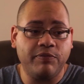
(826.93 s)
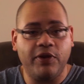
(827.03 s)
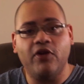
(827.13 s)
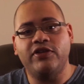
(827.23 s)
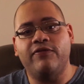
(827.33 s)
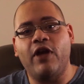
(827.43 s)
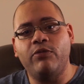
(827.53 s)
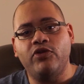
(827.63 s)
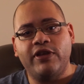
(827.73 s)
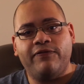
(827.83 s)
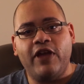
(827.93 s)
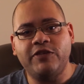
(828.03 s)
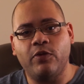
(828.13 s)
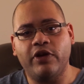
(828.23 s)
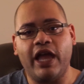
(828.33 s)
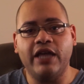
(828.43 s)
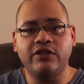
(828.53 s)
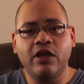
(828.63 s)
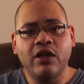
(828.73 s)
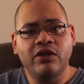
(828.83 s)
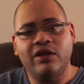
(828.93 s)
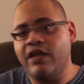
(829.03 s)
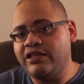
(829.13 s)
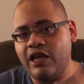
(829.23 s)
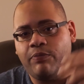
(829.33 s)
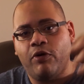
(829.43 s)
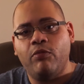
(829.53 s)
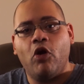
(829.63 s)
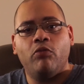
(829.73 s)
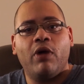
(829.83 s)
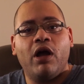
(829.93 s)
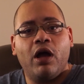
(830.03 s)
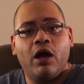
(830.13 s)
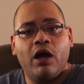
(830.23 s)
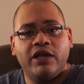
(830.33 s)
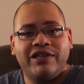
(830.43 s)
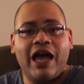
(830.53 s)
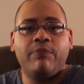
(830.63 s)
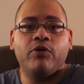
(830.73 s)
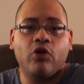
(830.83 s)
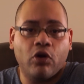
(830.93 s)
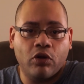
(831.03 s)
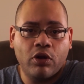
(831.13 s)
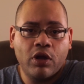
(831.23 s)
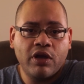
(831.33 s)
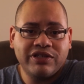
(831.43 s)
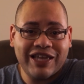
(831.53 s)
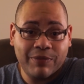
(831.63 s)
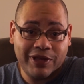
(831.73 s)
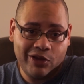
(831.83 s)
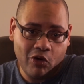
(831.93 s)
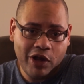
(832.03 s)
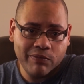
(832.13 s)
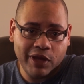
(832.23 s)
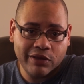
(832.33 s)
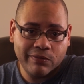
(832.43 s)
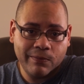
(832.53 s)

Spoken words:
Because if I'm using Facebook ads to, let's say, promote a topical CBD ointment,